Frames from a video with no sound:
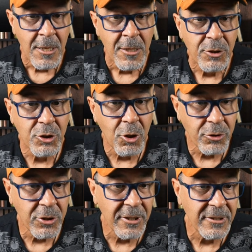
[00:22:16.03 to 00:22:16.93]

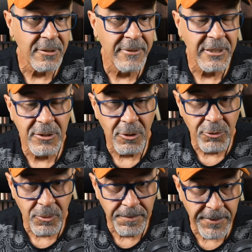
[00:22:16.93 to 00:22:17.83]
Socialism is
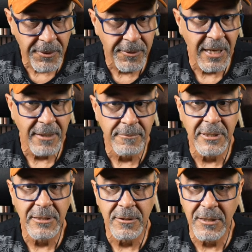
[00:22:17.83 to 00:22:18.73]
social programs.
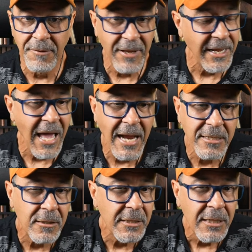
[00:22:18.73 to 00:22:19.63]
It's stuff like,
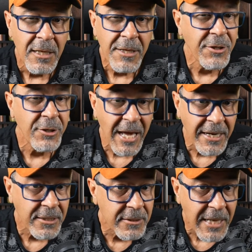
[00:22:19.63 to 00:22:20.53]
actually, the
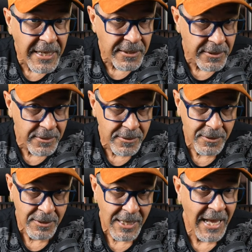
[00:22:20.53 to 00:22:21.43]
United States
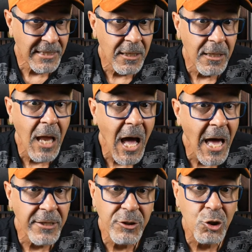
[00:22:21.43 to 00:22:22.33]
has a lot
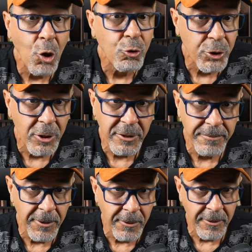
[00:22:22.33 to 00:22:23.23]
of socialist
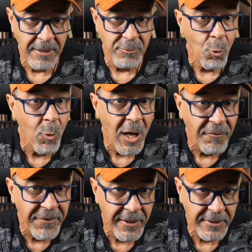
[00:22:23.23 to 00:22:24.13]
programs.
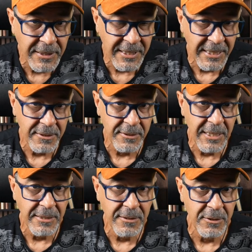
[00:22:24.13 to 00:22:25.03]
Welfare in the United
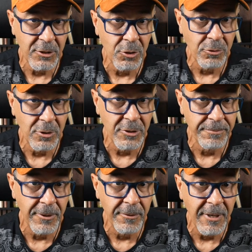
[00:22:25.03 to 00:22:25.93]
States is a socialist
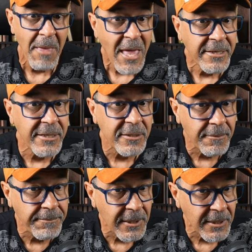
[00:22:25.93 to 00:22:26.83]
program.
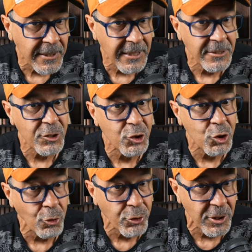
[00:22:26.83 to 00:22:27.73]
Disability is a
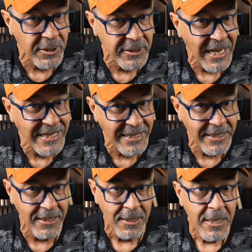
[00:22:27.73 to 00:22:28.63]
socialist
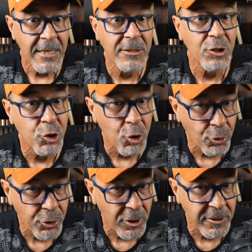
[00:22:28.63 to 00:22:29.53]
idea, is a
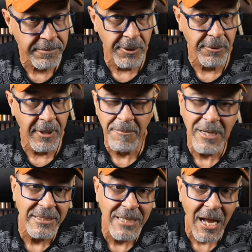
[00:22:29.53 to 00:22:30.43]
socialist program.
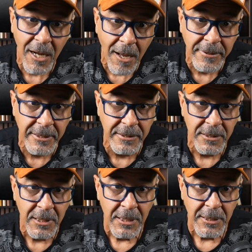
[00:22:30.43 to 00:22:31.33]
It's not communist.
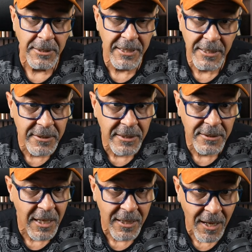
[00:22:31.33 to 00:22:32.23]
The United States is
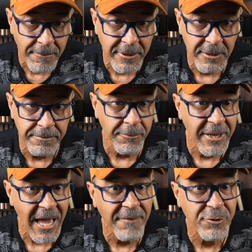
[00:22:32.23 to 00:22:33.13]
not communist, but we
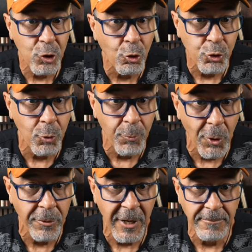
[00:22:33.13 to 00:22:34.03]
have social
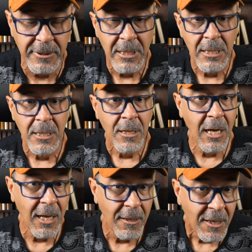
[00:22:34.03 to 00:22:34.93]
programs.
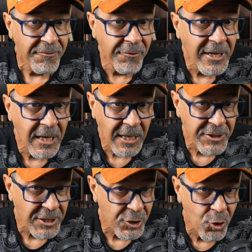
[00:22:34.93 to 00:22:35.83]
Free lunch
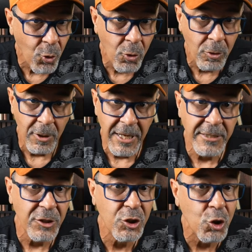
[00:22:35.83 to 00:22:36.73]
at school is
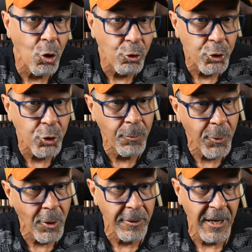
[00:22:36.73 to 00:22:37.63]
a social
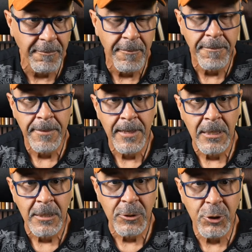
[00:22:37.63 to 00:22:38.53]
program.
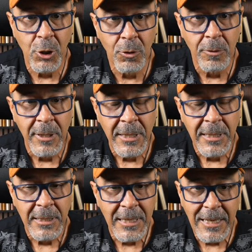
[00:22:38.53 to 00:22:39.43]
So
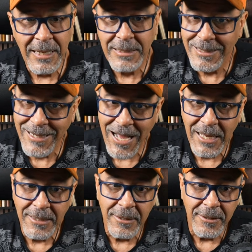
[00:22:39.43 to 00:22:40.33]
it's
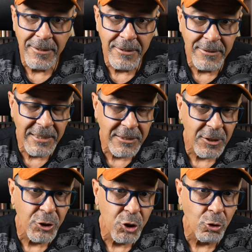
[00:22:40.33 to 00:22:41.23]
not, these
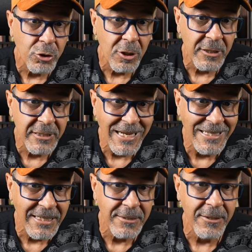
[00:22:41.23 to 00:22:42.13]
are socialist
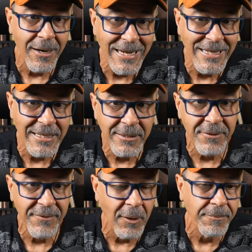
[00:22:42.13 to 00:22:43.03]
ideas. They're ideas of
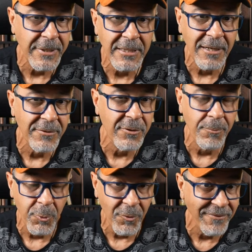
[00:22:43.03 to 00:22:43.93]
helping the
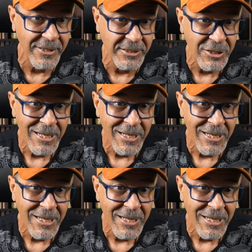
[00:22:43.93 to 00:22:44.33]
underprivileged.